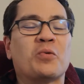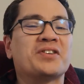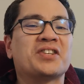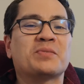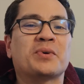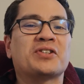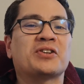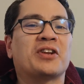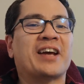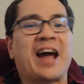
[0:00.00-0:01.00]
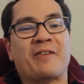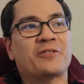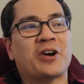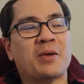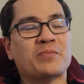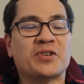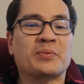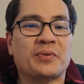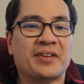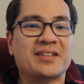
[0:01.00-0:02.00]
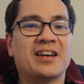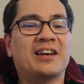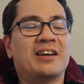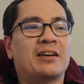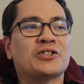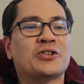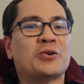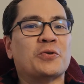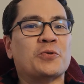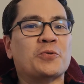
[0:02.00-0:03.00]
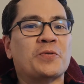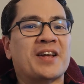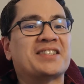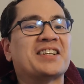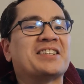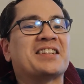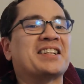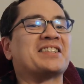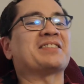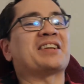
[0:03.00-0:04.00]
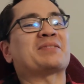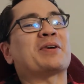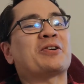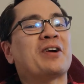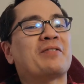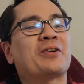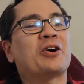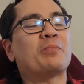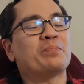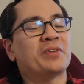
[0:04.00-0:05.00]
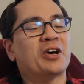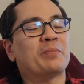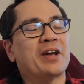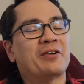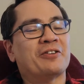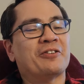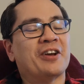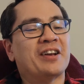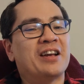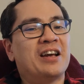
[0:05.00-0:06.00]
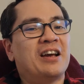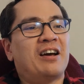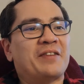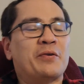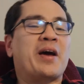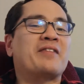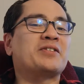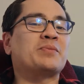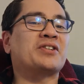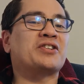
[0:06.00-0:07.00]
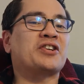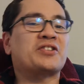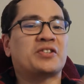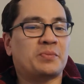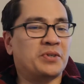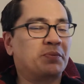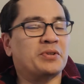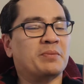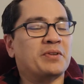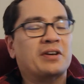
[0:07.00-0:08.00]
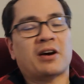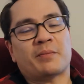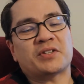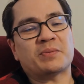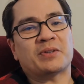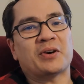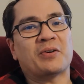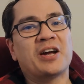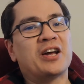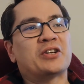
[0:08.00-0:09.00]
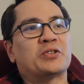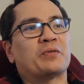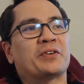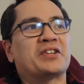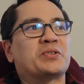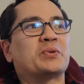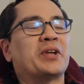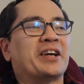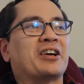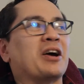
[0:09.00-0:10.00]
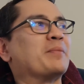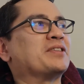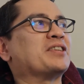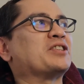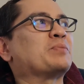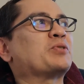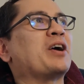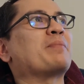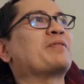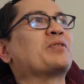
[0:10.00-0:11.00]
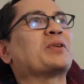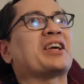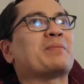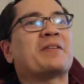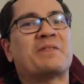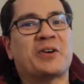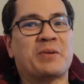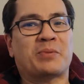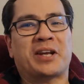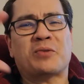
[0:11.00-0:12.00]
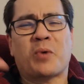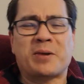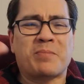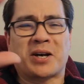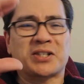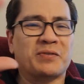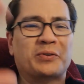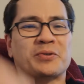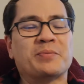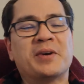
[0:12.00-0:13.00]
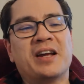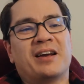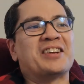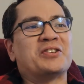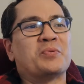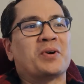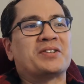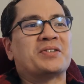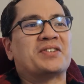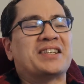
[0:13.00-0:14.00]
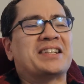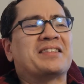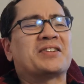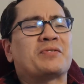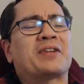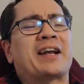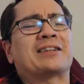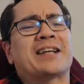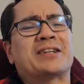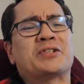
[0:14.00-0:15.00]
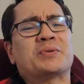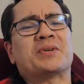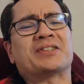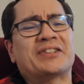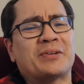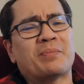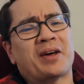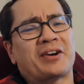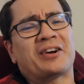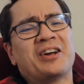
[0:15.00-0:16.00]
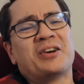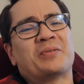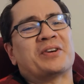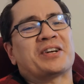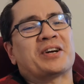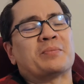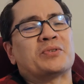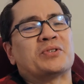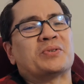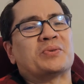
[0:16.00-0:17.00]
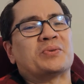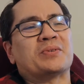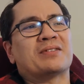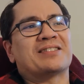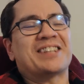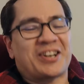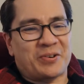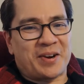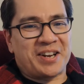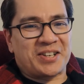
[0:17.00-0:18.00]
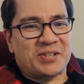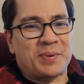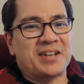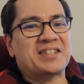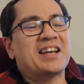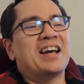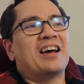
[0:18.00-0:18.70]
What does this place look like after I'm done with it? So that's it. That's my cry for help. Help me out, internet. If you have some suggestions, please put them in the comments below. Don't forget to like, comment, and subscribe if you like my very plain white box of a room and you want to see this flannel dad do a little better when it comes to decorating a space.